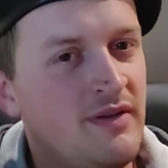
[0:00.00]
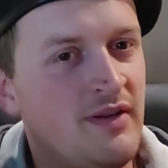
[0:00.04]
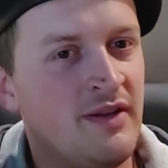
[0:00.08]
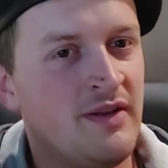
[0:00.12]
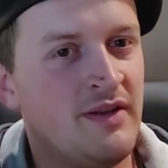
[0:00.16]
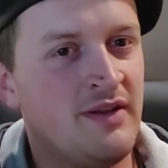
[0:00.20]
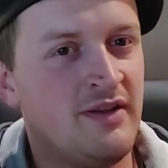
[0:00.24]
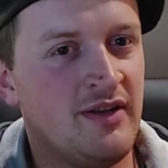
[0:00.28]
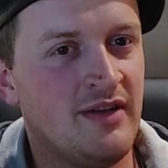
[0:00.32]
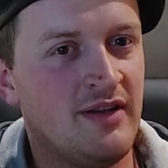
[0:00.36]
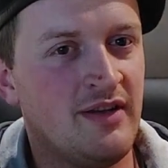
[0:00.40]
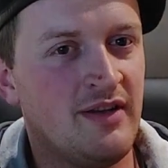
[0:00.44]

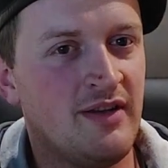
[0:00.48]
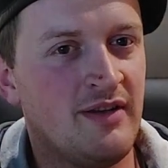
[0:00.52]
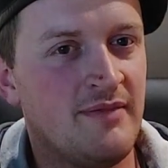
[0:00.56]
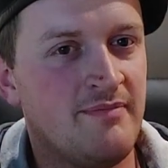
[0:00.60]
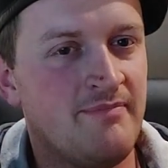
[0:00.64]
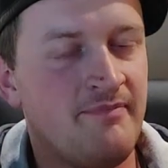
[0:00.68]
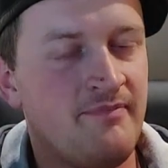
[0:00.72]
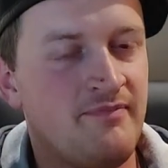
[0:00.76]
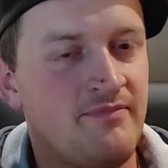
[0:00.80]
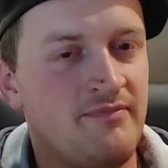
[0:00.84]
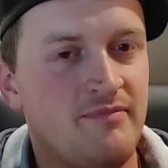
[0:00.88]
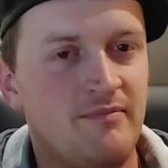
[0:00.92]
the
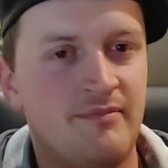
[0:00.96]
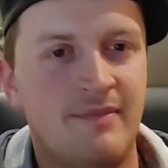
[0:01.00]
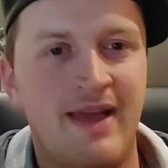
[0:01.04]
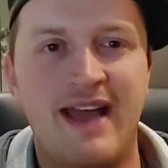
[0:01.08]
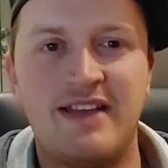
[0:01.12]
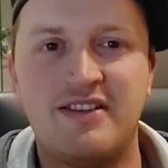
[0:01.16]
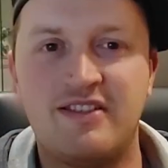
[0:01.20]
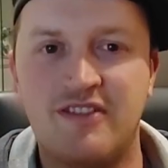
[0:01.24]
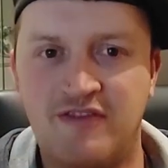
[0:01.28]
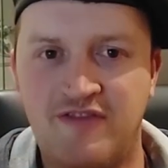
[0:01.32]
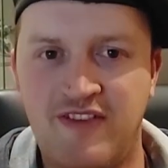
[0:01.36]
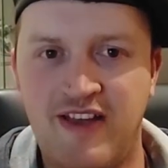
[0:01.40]

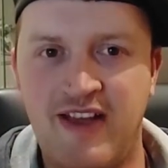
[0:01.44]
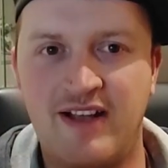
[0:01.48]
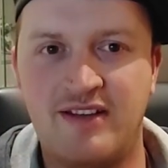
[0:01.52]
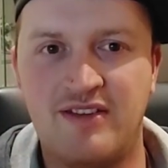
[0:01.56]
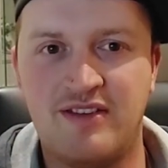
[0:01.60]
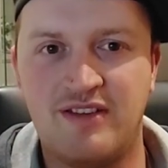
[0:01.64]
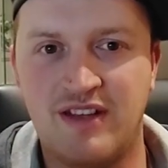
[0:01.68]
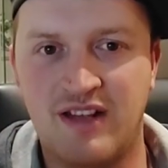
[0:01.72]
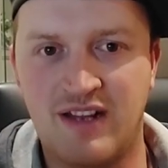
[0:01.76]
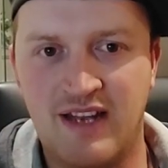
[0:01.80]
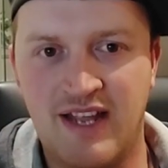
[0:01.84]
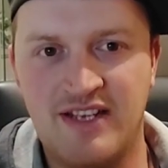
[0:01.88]
Mass
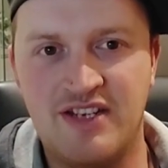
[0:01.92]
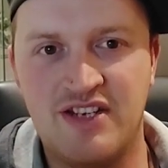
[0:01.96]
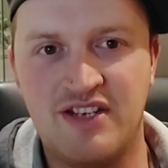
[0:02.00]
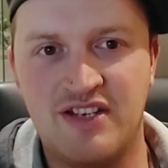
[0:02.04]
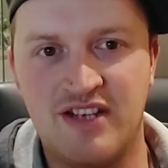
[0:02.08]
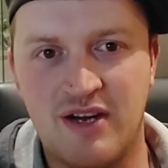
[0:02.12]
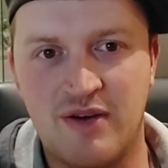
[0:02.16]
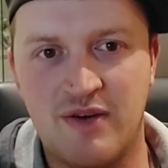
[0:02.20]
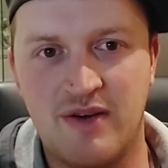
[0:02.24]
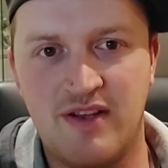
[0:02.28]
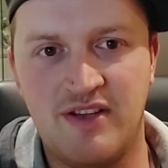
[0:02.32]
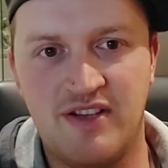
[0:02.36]
Effect uh,
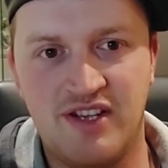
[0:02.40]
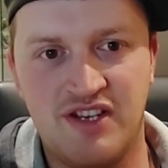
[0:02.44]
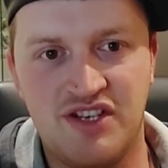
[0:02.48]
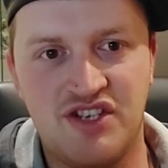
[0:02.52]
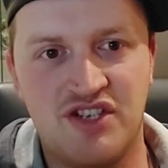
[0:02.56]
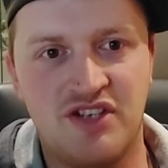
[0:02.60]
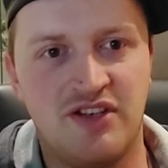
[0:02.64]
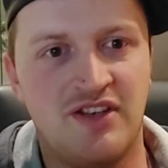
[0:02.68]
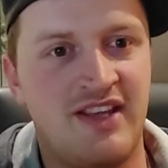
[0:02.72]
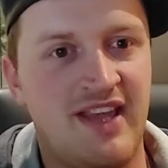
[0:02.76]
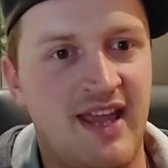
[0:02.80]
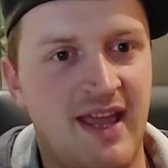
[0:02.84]
Legendary
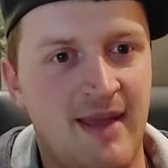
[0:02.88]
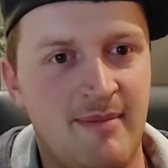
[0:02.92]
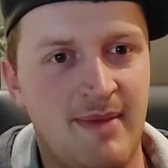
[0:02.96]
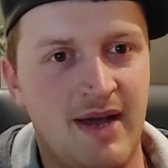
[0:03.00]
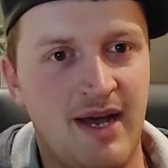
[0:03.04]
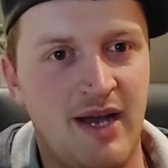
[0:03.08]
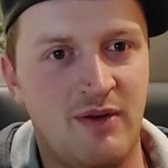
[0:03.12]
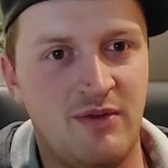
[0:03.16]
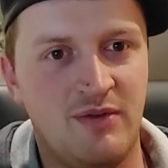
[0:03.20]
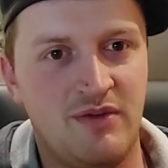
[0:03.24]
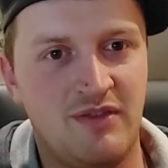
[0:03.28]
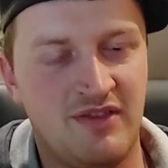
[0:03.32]
Edition came
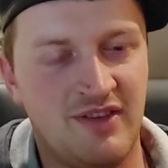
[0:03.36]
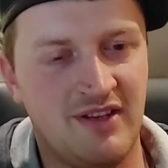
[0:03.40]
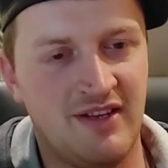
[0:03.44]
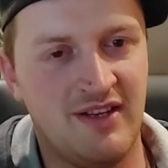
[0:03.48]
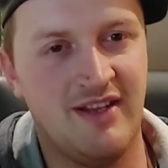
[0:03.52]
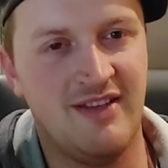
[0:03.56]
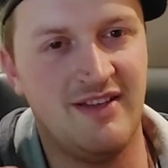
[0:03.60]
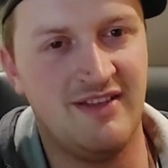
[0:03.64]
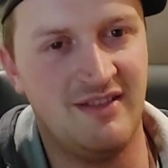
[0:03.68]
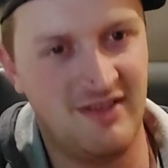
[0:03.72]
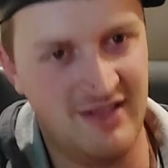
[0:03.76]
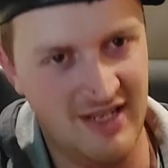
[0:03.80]
out
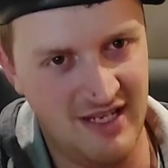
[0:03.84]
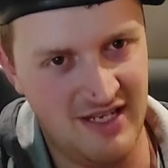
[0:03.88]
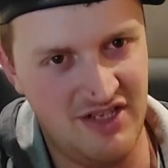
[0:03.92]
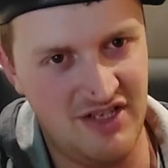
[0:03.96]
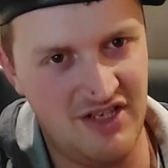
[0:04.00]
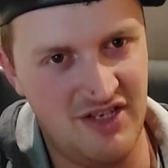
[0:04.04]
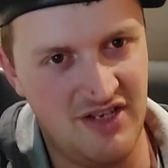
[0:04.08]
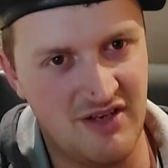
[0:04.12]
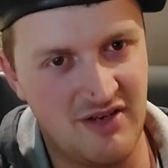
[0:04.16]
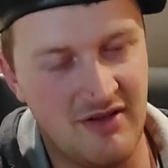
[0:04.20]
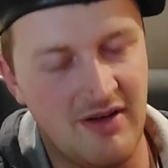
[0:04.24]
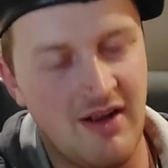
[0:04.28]
uh, this
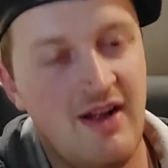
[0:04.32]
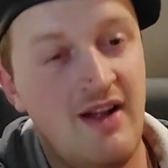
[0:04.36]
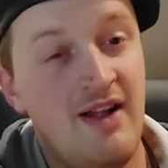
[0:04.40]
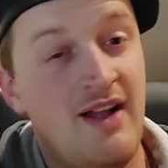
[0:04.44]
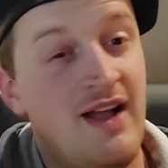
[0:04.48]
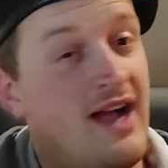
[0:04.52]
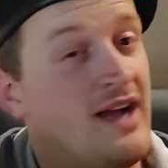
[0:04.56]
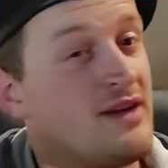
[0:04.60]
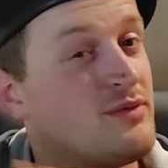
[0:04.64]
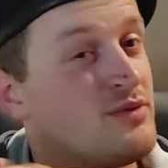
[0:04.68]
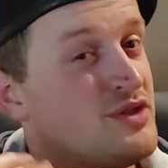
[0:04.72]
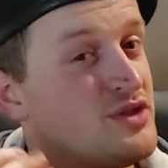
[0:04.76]
year.
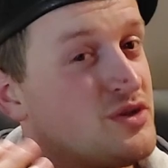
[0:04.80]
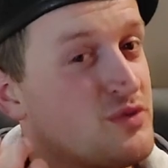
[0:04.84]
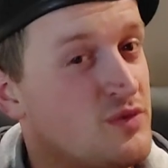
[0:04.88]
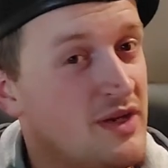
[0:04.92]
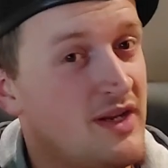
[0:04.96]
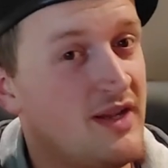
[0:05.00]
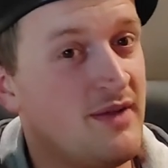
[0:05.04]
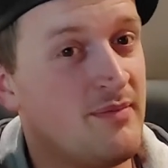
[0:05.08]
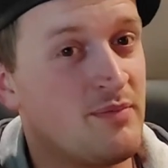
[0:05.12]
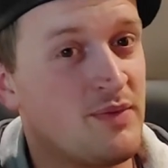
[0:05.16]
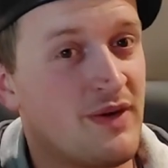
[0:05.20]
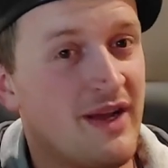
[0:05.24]
I was
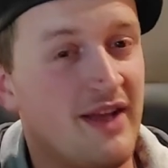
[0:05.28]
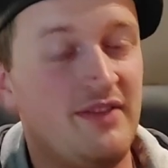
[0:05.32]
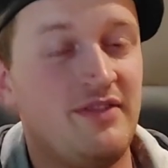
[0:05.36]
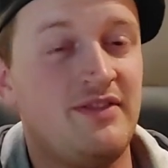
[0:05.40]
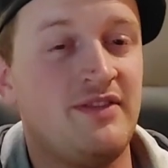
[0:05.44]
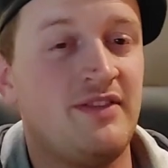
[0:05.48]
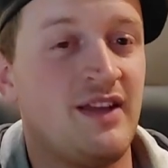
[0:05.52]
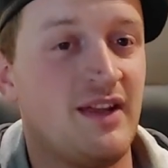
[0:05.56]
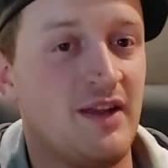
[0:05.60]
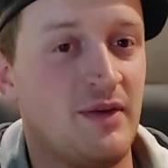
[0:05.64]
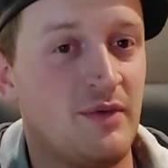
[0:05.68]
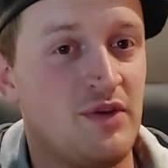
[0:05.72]
really
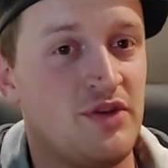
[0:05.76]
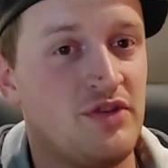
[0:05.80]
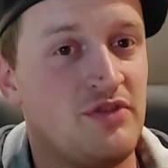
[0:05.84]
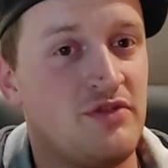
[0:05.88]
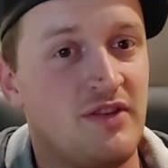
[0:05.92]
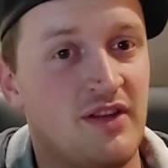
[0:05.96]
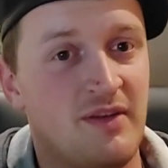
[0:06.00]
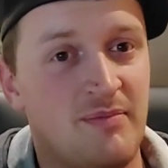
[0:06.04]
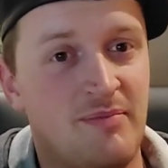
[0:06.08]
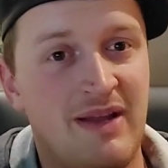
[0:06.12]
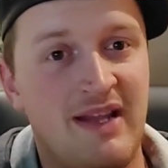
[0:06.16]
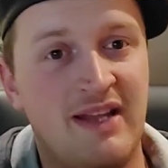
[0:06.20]
impressed. I was
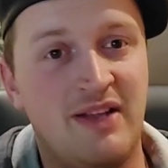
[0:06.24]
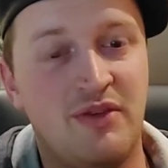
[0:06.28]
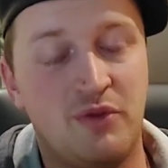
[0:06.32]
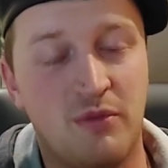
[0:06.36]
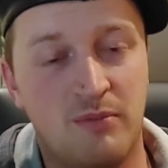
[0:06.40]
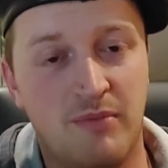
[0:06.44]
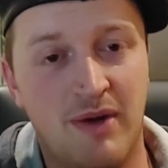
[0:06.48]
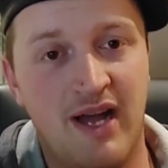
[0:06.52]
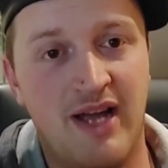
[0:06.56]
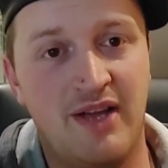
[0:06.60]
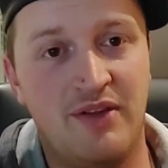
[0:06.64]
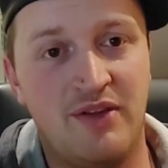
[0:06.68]
uh, planning to
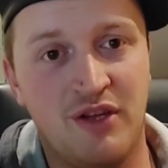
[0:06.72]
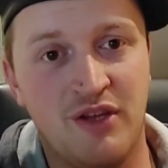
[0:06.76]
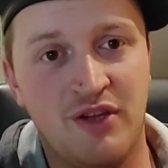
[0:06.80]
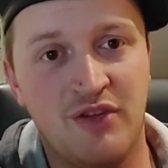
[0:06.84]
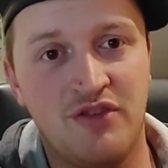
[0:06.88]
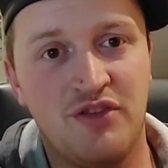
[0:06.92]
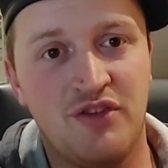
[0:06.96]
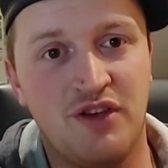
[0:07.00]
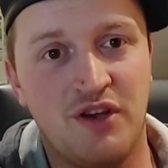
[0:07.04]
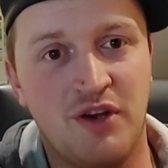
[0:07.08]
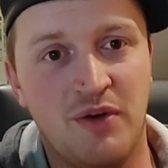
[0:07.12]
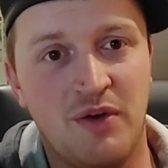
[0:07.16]
buy it
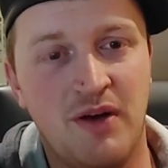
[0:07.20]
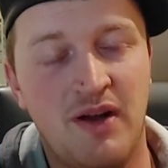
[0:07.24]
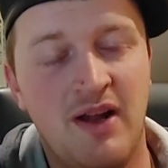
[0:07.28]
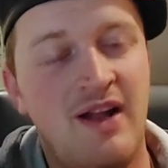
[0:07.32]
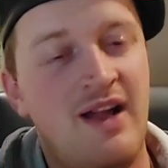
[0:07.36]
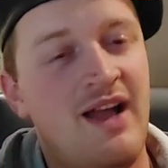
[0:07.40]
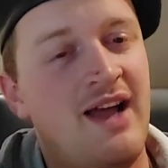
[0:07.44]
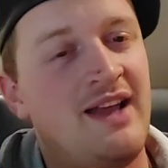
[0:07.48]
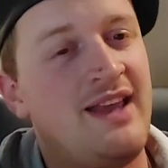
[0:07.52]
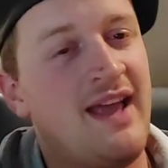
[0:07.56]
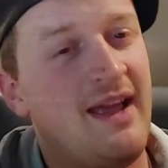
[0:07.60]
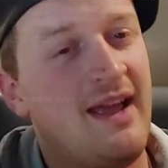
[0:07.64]
also. It